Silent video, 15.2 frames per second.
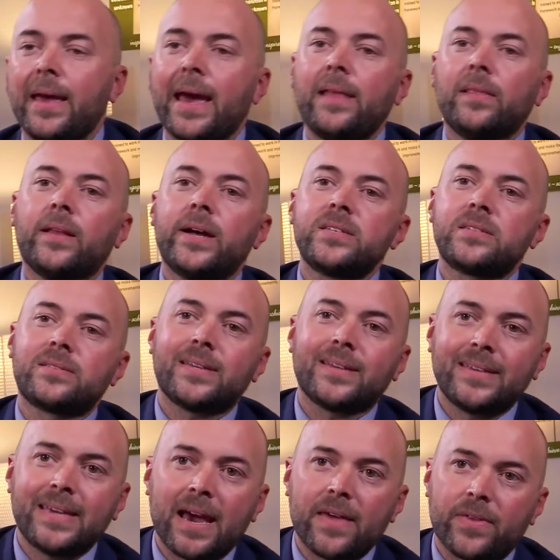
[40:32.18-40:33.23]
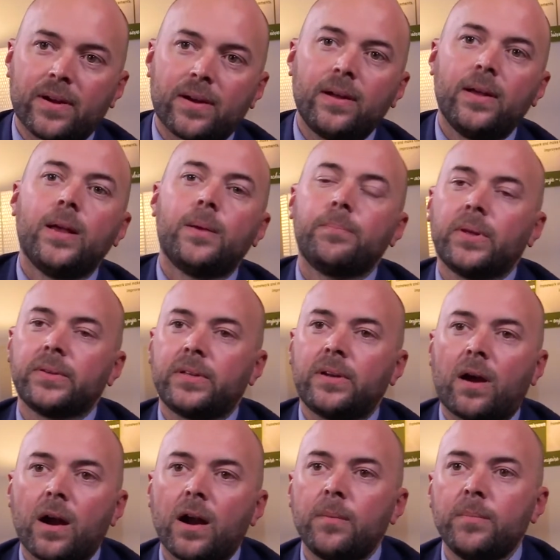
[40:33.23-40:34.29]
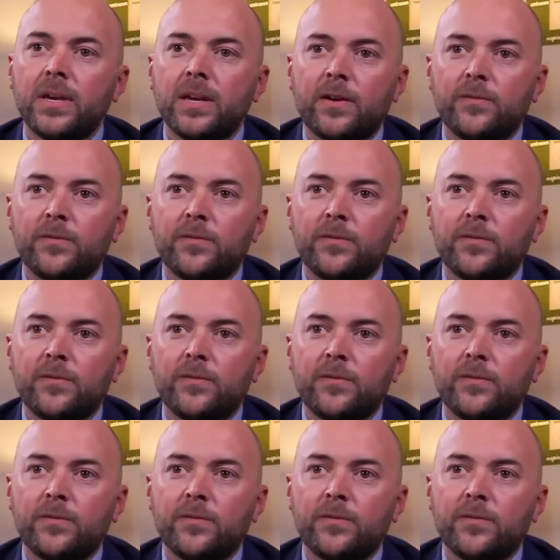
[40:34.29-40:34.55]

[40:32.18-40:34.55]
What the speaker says: And let's together build an army